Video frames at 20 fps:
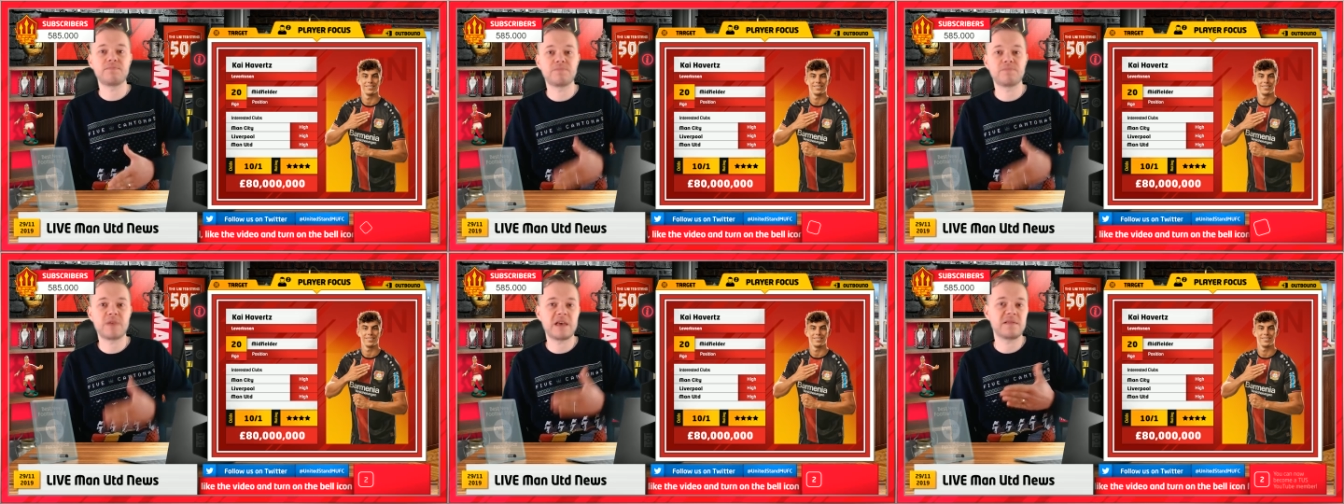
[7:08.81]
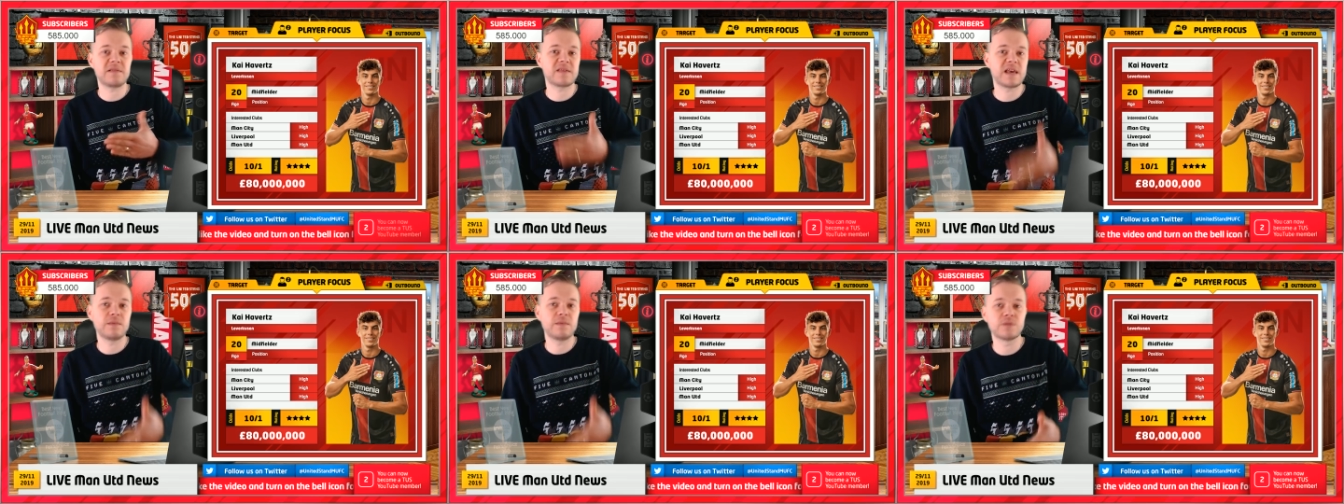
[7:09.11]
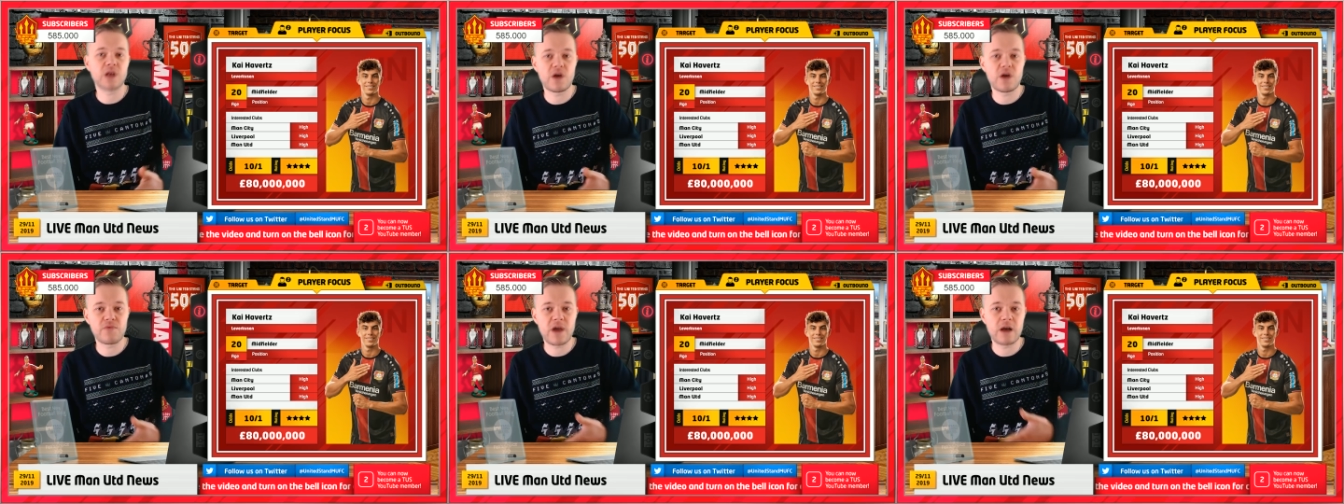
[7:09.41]
teams
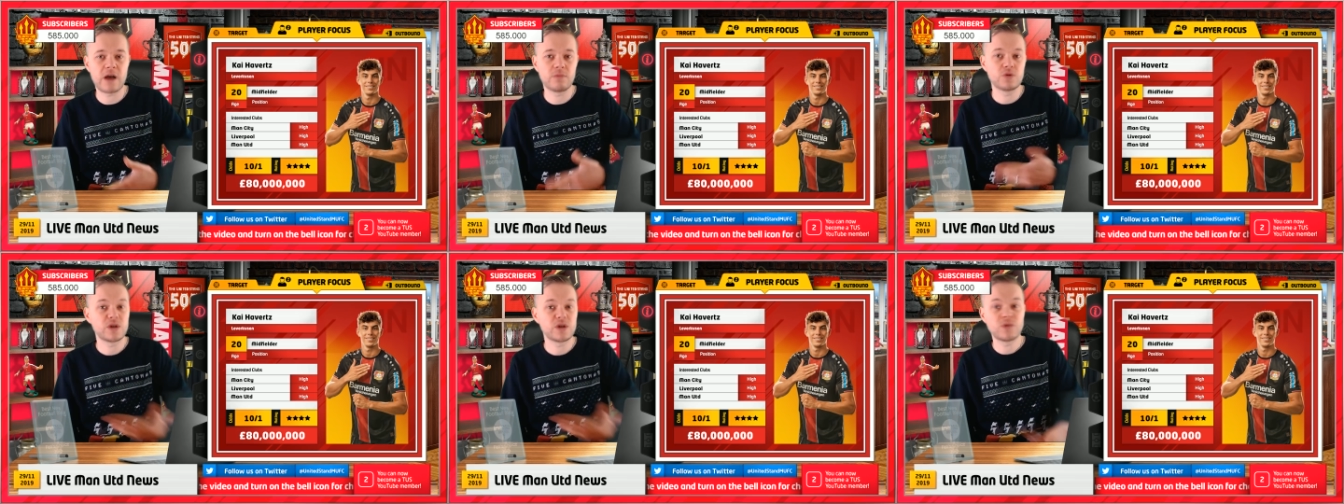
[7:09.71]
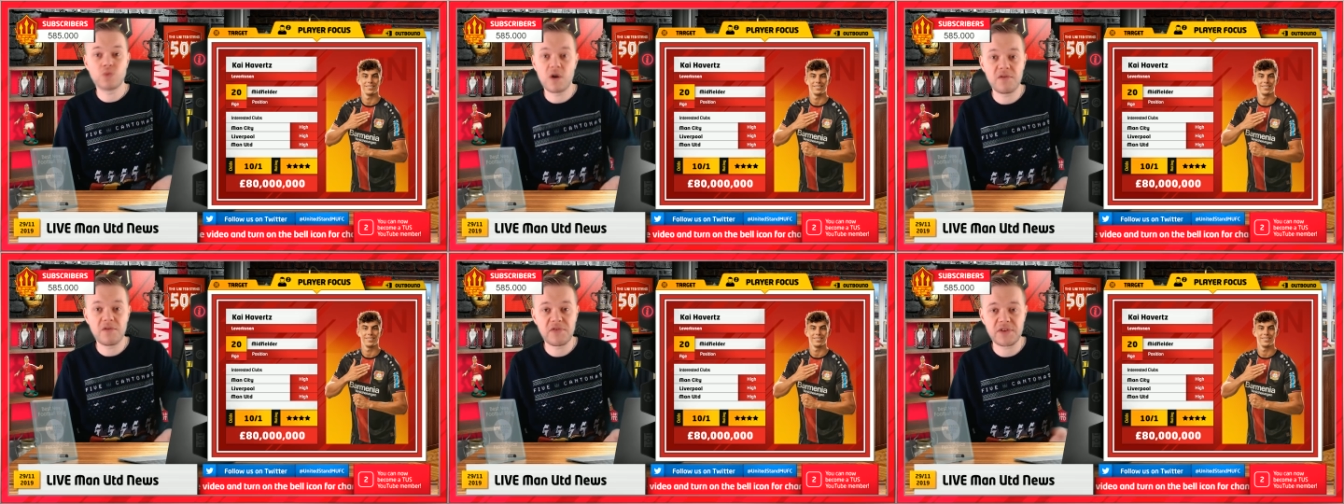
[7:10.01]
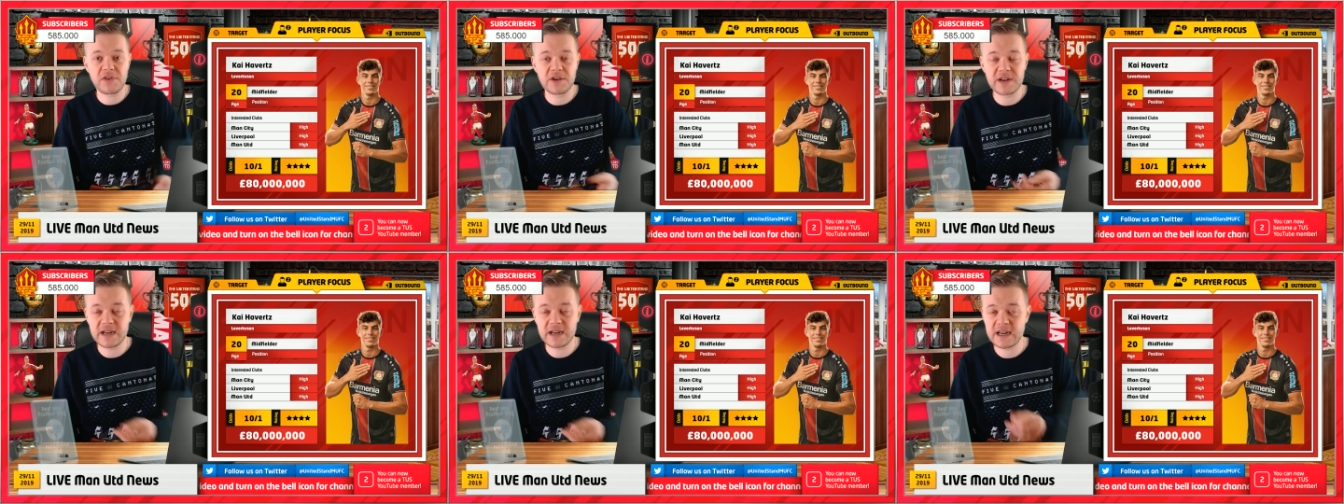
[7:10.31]
like Real Madrid
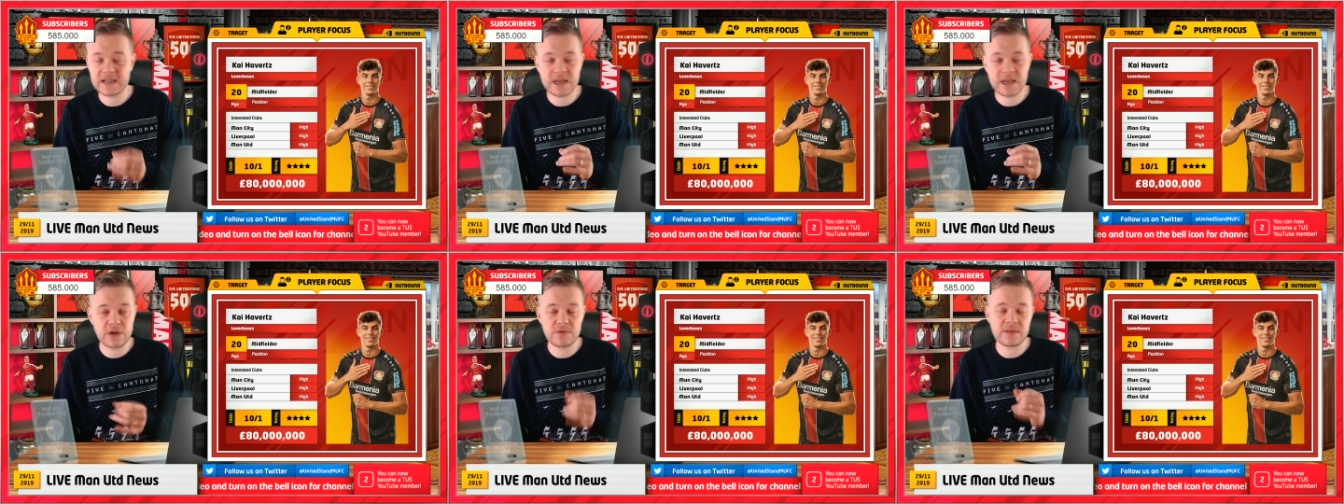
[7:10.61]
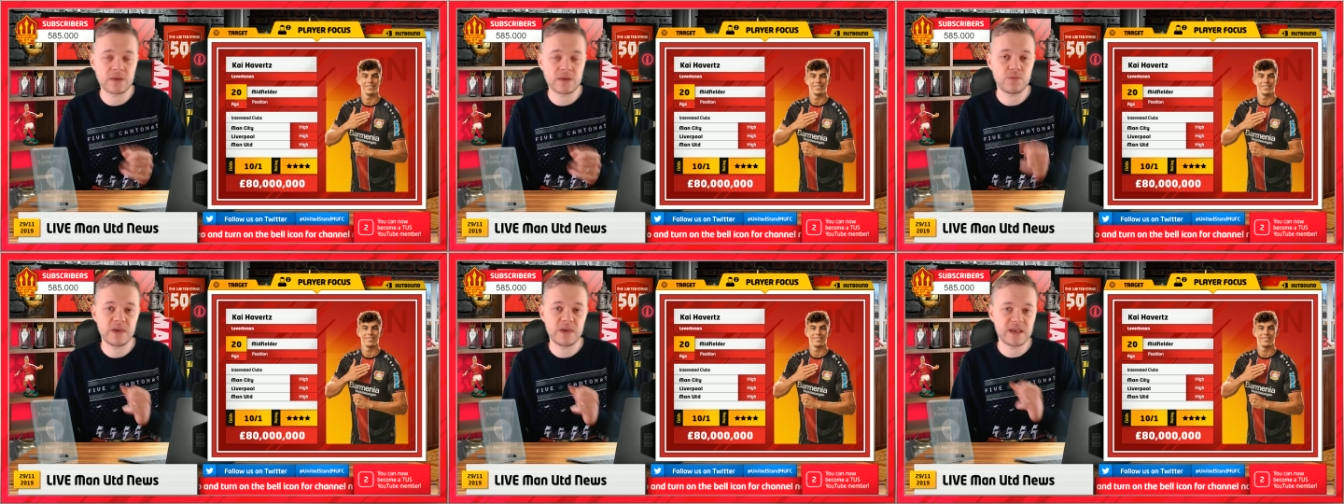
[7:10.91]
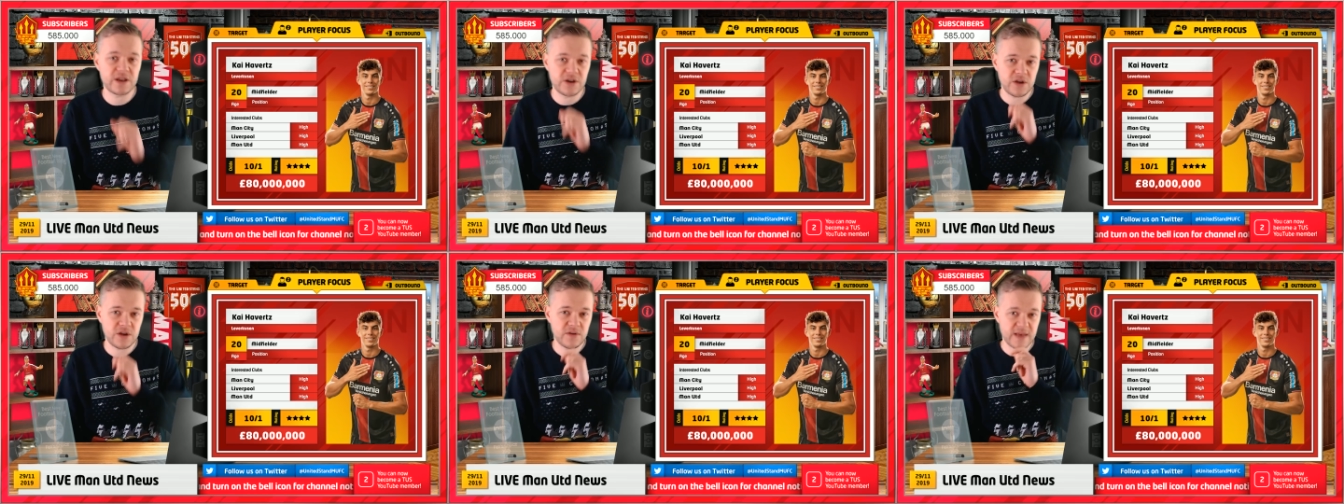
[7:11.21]
wanted, and I don't think we
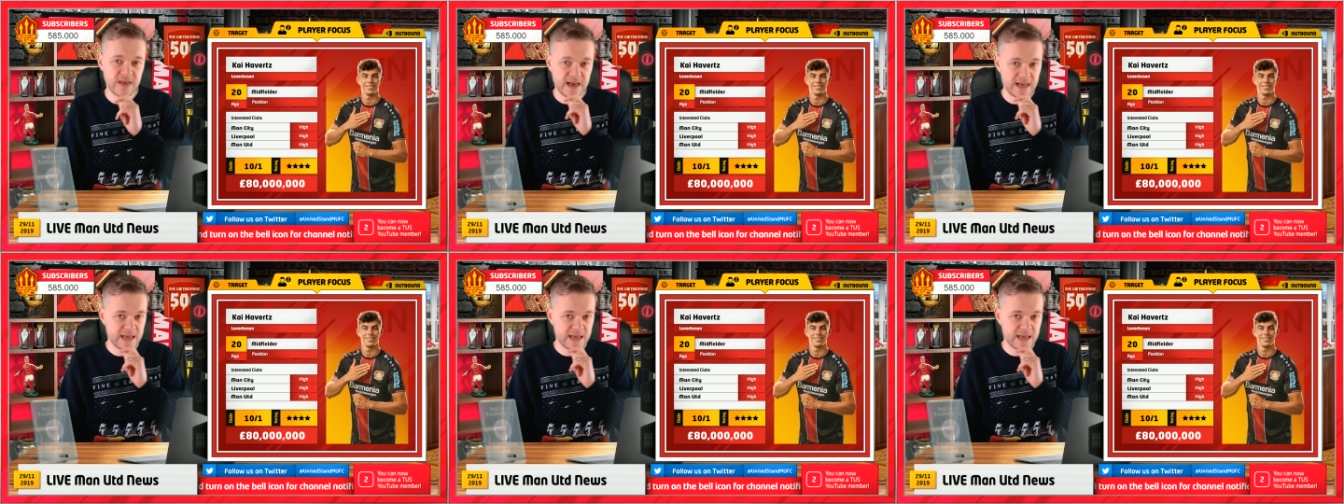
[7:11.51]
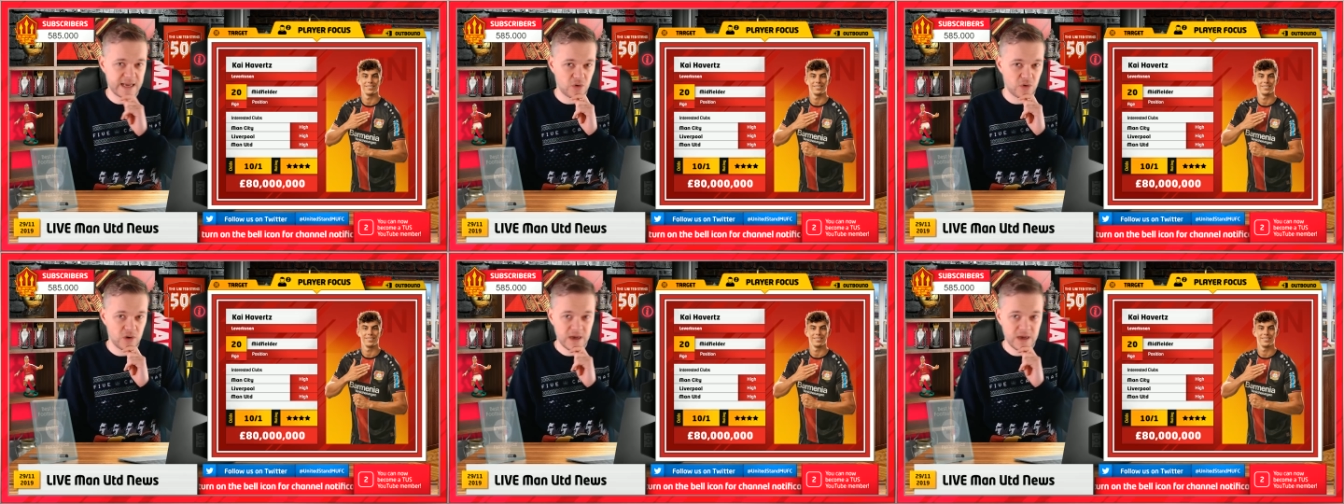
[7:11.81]
can do that anymore.